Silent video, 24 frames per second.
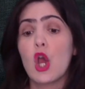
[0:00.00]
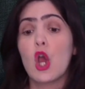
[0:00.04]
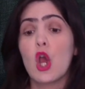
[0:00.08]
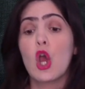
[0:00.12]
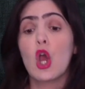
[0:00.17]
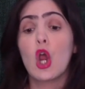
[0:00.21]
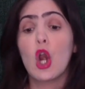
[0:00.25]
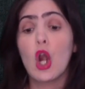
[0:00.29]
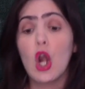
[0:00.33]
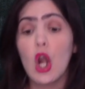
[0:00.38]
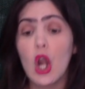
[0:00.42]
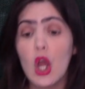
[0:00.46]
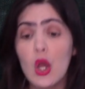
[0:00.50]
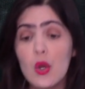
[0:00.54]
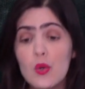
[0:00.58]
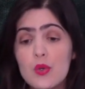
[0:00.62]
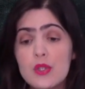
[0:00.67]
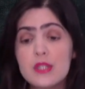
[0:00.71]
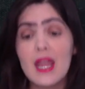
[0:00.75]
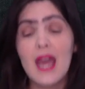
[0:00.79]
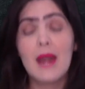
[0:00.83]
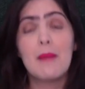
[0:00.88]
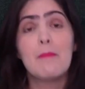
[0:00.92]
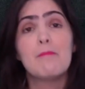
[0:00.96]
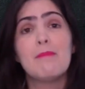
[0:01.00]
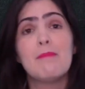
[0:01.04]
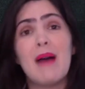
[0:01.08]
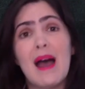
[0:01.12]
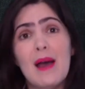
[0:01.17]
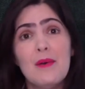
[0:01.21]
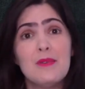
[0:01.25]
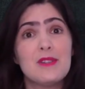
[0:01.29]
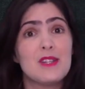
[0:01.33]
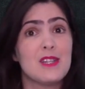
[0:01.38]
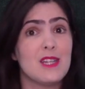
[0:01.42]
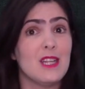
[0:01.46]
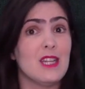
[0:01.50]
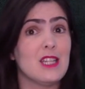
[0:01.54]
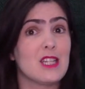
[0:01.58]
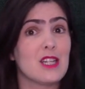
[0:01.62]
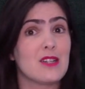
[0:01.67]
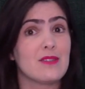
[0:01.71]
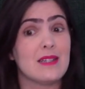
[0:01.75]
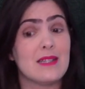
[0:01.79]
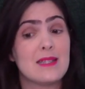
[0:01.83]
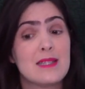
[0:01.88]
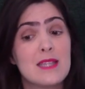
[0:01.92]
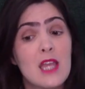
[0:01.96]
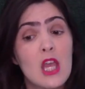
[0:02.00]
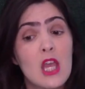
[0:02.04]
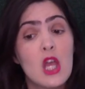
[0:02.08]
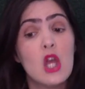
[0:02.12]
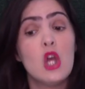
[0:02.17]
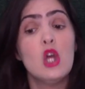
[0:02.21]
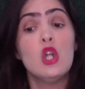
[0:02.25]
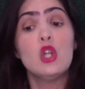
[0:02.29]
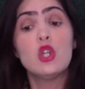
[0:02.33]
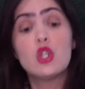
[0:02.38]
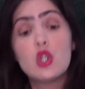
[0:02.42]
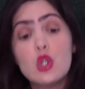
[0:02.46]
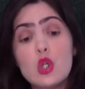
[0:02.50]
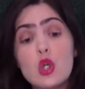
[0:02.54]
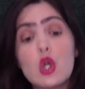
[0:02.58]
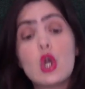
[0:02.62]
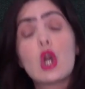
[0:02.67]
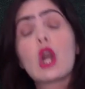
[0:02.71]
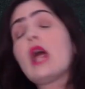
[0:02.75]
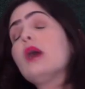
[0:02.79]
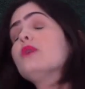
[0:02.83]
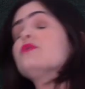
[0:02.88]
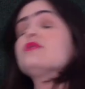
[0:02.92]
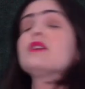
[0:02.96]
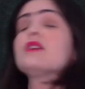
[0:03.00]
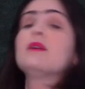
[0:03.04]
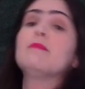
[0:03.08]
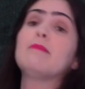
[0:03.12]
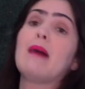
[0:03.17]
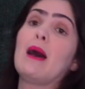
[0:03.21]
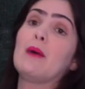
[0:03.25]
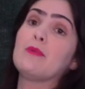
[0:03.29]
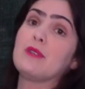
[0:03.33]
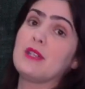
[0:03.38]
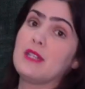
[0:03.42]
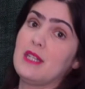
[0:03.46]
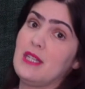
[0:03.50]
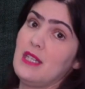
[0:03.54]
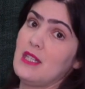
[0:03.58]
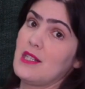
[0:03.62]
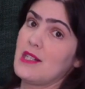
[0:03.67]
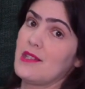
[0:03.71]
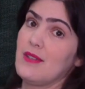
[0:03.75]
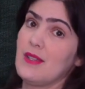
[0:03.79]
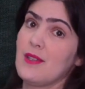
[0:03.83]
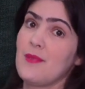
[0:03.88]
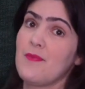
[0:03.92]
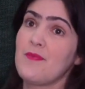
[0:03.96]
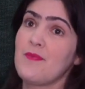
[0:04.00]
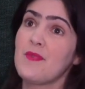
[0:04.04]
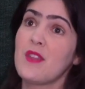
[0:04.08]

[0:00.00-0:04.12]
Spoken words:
closed and bounded intervals to closed and bounded intervals,